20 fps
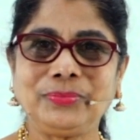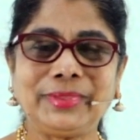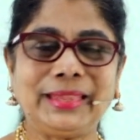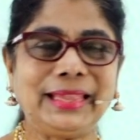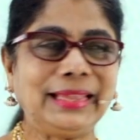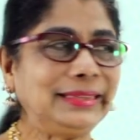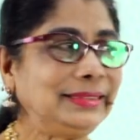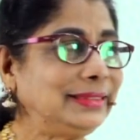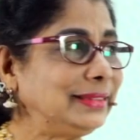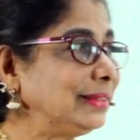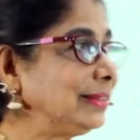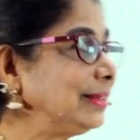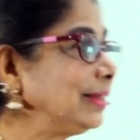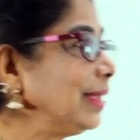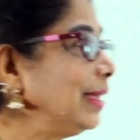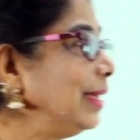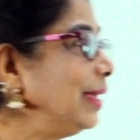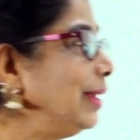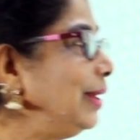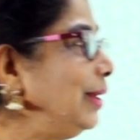Yes,
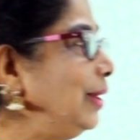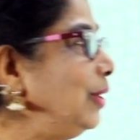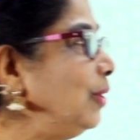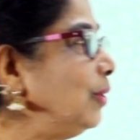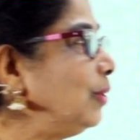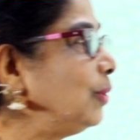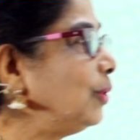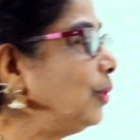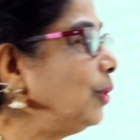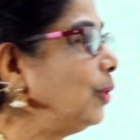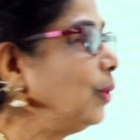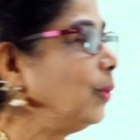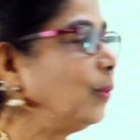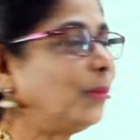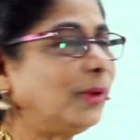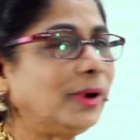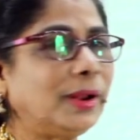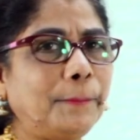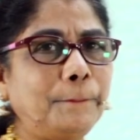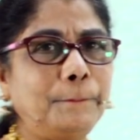look
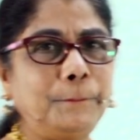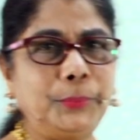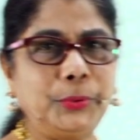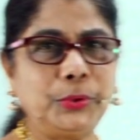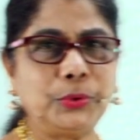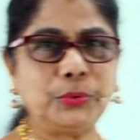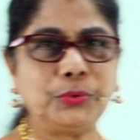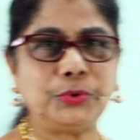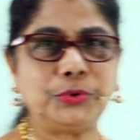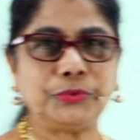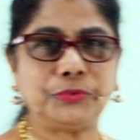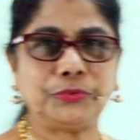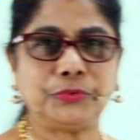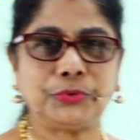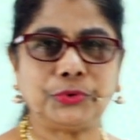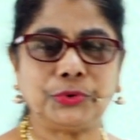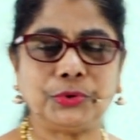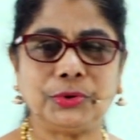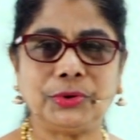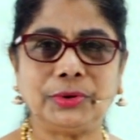what a
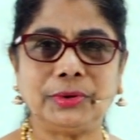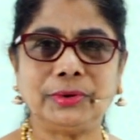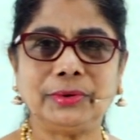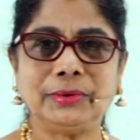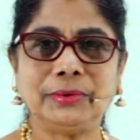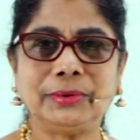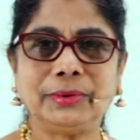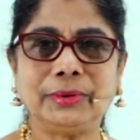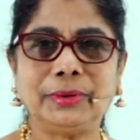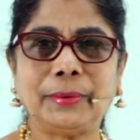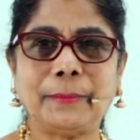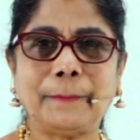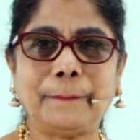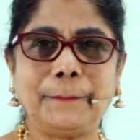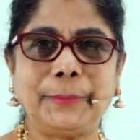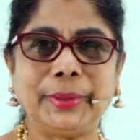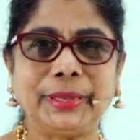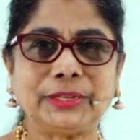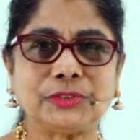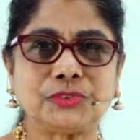beautiful
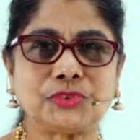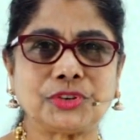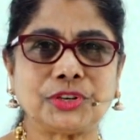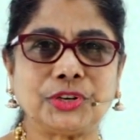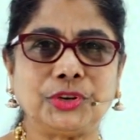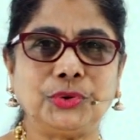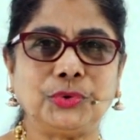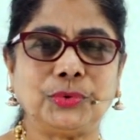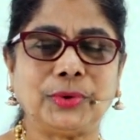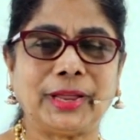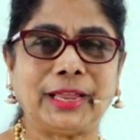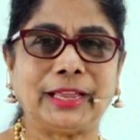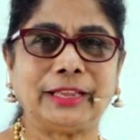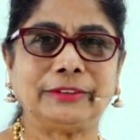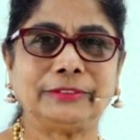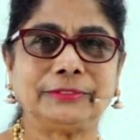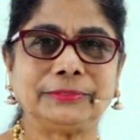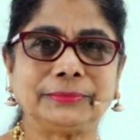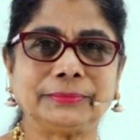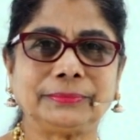picture you
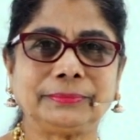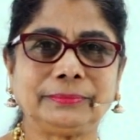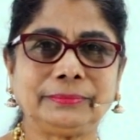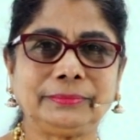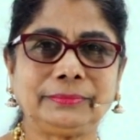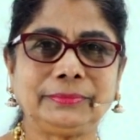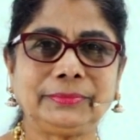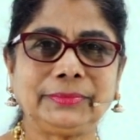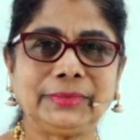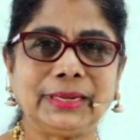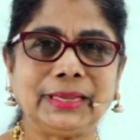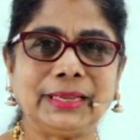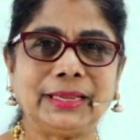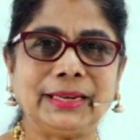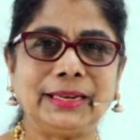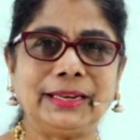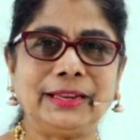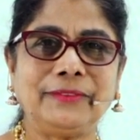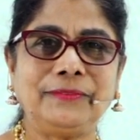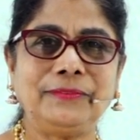have
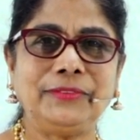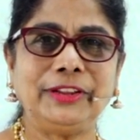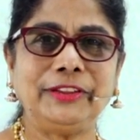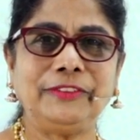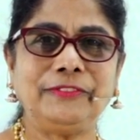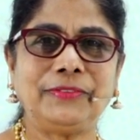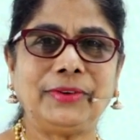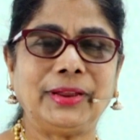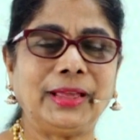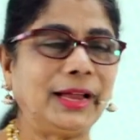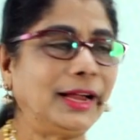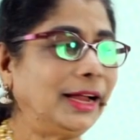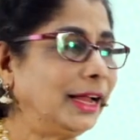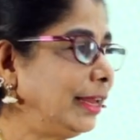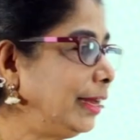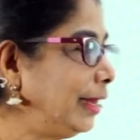lovely flower.